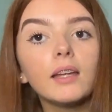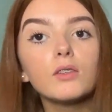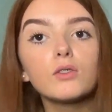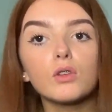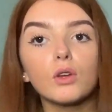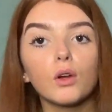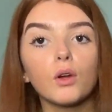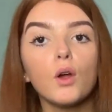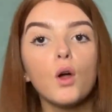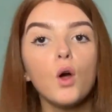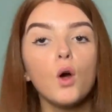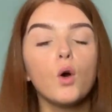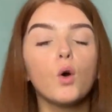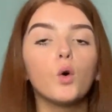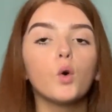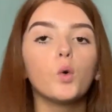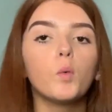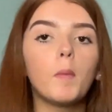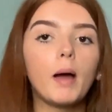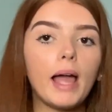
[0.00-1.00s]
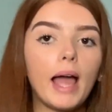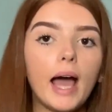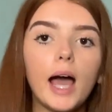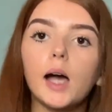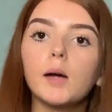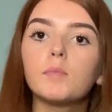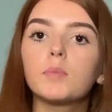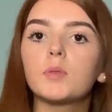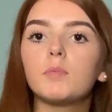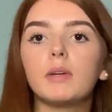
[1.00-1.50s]
So all my
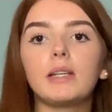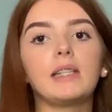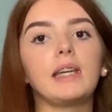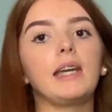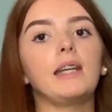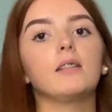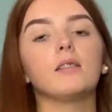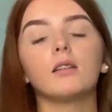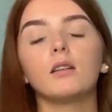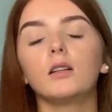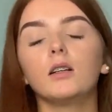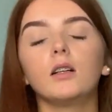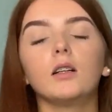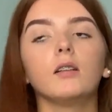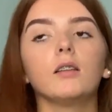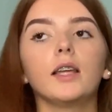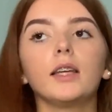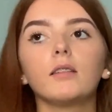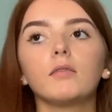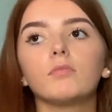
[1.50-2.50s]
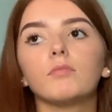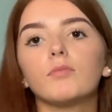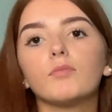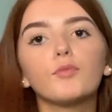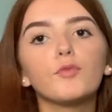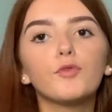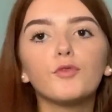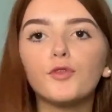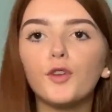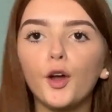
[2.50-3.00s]
apps, my data, like
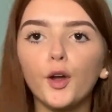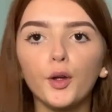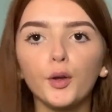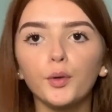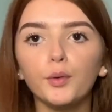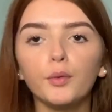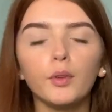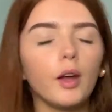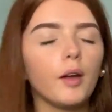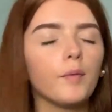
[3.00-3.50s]
phone,